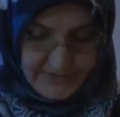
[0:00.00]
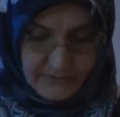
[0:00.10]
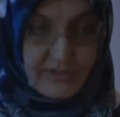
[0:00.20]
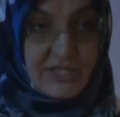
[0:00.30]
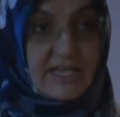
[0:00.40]

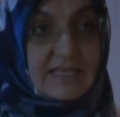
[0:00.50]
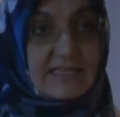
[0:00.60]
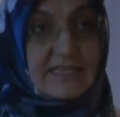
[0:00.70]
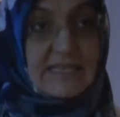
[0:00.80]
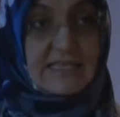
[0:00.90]
which
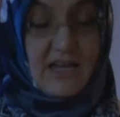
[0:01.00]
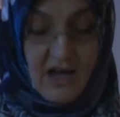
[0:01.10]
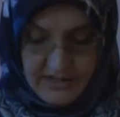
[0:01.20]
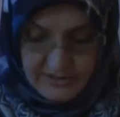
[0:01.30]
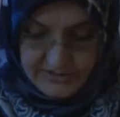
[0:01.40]
is his
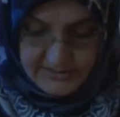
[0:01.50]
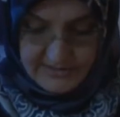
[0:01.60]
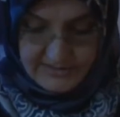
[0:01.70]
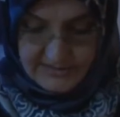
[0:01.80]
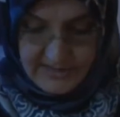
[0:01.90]

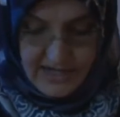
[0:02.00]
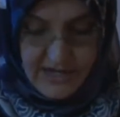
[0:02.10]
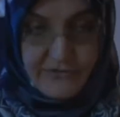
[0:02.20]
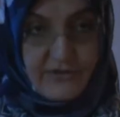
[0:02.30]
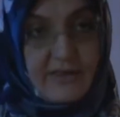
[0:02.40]
conscience,
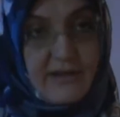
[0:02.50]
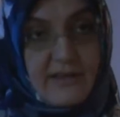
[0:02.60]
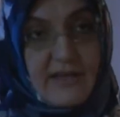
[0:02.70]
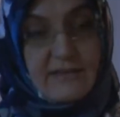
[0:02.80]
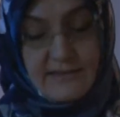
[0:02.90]
rather
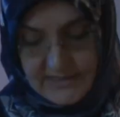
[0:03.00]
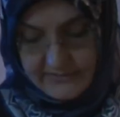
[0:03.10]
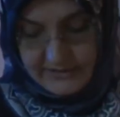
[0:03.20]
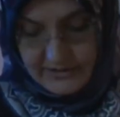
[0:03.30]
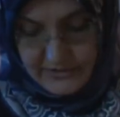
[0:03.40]
than the
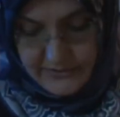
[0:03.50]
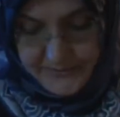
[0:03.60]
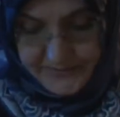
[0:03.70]
civil law.